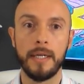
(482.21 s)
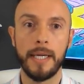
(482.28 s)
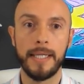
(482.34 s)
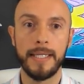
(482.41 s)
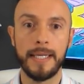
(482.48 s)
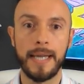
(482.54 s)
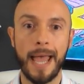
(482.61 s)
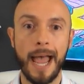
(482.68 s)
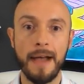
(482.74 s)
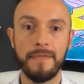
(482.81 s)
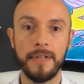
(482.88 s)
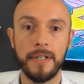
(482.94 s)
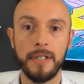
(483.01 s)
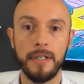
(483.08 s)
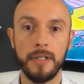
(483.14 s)
And then
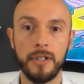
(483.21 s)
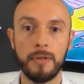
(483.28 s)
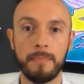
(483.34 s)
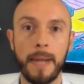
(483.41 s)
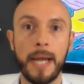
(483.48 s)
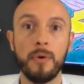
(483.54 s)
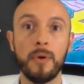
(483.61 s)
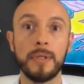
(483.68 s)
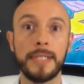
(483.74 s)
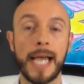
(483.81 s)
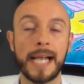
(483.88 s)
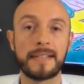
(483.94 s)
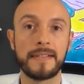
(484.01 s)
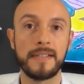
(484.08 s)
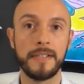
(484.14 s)
after your payroll
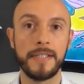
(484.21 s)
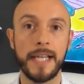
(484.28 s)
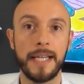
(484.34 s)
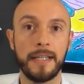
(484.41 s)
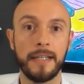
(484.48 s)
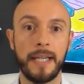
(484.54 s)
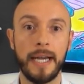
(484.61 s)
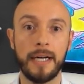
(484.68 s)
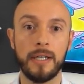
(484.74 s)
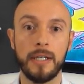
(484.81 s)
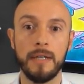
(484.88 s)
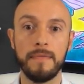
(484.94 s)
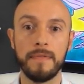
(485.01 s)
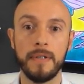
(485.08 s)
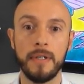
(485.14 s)
taxes are taken care
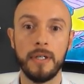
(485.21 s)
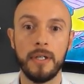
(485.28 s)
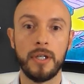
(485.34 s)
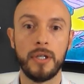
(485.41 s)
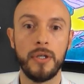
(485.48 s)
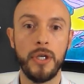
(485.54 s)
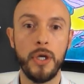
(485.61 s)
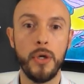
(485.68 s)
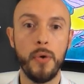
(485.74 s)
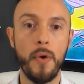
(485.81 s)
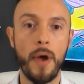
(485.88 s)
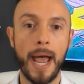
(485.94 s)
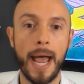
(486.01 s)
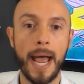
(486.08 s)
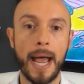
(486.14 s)
of, you
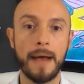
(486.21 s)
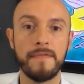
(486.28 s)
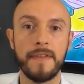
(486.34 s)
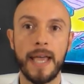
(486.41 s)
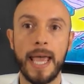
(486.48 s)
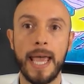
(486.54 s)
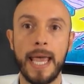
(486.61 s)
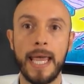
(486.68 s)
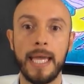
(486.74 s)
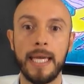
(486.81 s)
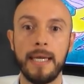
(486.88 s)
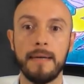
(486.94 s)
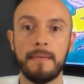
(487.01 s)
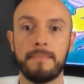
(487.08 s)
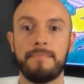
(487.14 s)
have
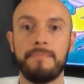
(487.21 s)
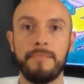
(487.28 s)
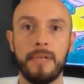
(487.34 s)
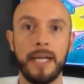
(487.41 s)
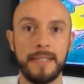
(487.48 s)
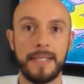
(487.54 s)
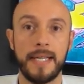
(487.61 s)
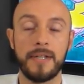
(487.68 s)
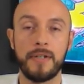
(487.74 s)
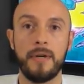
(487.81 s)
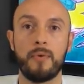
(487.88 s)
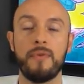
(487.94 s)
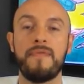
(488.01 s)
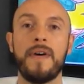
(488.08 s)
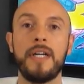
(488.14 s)
essentially
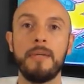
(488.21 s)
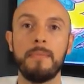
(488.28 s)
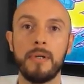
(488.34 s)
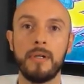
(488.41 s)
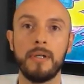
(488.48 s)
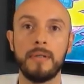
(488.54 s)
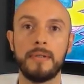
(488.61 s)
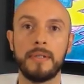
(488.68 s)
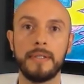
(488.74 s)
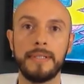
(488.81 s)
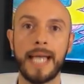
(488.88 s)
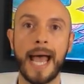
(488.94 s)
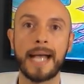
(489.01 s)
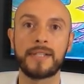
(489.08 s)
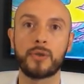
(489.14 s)
a refundable
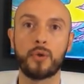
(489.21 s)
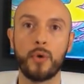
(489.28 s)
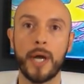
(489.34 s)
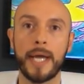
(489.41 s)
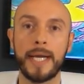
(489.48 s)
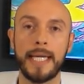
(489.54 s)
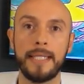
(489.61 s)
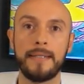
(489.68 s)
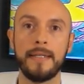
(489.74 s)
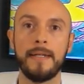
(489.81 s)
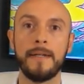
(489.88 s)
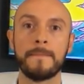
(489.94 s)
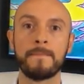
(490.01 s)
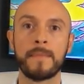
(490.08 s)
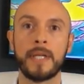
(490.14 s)
tax credit
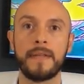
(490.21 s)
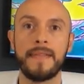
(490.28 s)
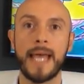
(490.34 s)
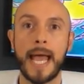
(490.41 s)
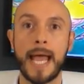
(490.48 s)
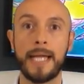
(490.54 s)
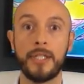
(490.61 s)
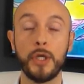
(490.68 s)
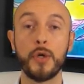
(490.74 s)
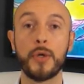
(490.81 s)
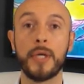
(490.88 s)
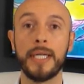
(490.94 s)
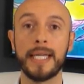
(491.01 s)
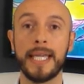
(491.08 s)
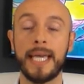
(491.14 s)
that you
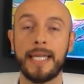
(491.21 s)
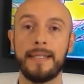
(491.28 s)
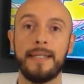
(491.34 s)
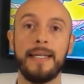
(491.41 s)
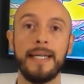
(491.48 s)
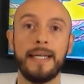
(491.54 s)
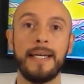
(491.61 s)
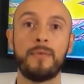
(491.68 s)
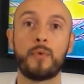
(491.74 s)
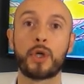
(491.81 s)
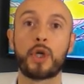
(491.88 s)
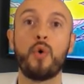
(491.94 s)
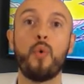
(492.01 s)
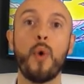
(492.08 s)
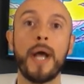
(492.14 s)
can, again,
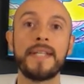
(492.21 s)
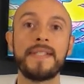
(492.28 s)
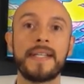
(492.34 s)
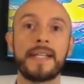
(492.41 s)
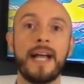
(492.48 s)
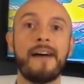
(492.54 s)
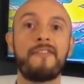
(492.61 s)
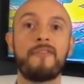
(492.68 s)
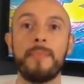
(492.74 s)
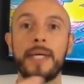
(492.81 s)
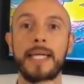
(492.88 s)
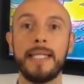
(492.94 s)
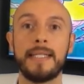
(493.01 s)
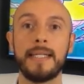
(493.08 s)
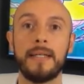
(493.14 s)
request the
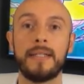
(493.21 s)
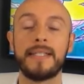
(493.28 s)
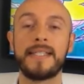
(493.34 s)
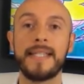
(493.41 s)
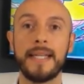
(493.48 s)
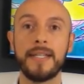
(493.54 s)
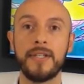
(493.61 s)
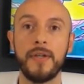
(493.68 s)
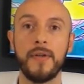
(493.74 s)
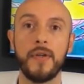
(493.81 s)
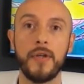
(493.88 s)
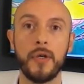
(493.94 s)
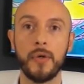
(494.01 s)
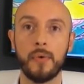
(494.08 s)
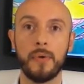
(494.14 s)
government send to
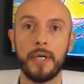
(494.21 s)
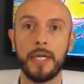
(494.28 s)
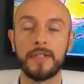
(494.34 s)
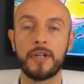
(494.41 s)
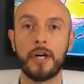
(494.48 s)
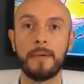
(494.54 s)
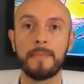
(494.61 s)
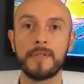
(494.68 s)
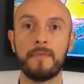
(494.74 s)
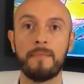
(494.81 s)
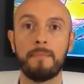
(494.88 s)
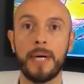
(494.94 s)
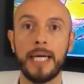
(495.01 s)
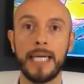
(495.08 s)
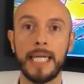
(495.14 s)
you in terms of
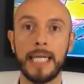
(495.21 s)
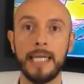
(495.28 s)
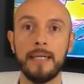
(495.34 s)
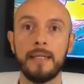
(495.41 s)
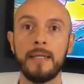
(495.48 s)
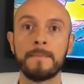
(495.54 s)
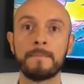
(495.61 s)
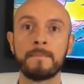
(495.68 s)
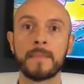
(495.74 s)
money.